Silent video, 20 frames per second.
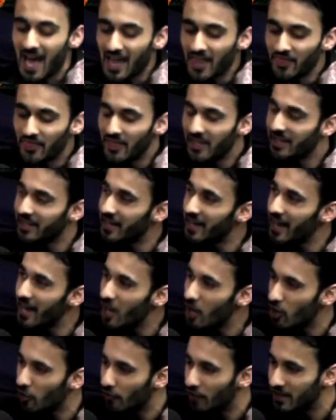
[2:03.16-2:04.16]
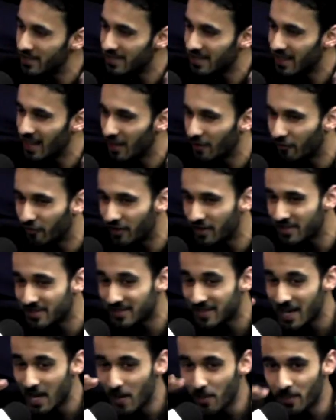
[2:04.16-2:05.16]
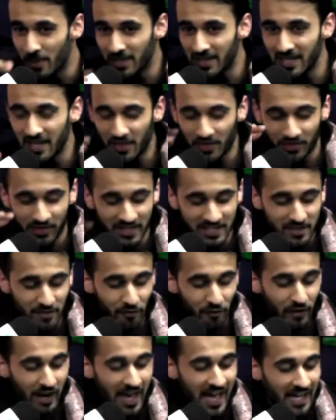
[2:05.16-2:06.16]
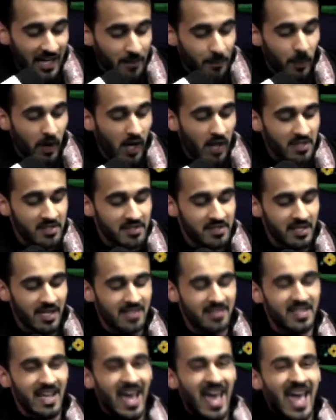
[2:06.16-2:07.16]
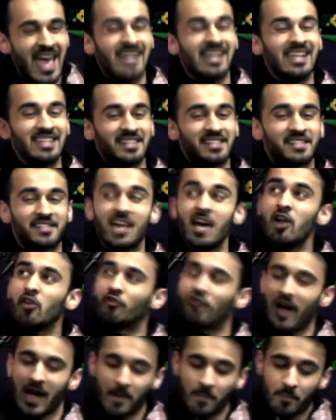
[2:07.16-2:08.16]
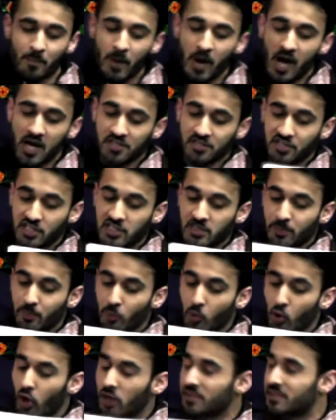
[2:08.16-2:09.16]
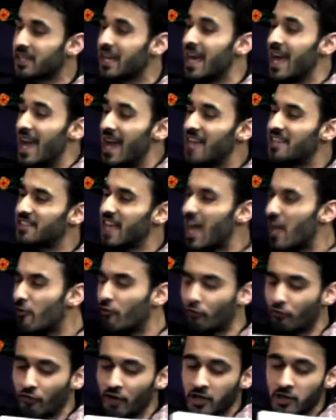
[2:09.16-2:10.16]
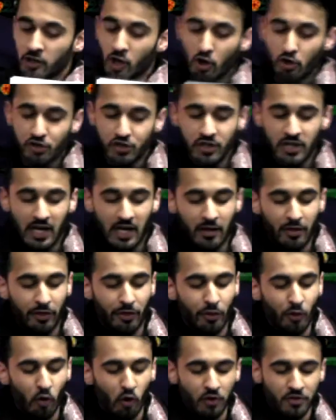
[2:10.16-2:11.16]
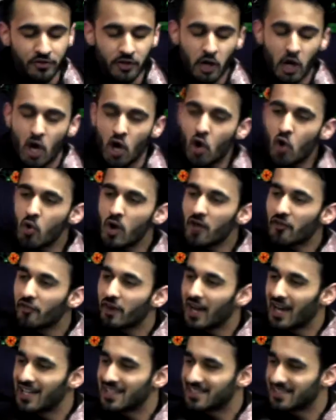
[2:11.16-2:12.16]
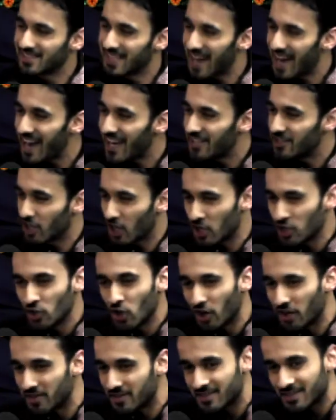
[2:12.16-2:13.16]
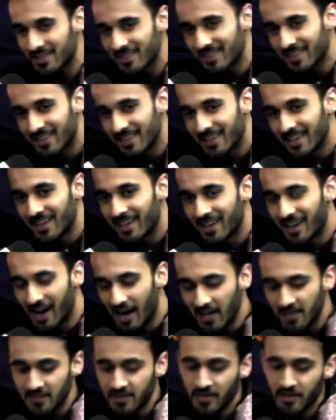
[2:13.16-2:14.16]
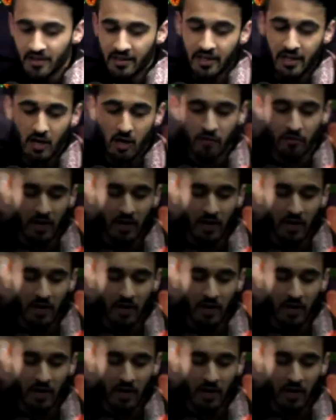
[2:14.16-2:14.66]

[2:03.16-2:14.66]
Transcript: and the care of his lovers beneath this flag passes. In itself, Abbas it's brought, his every notion and thought. Whoever has tied a knot under the care of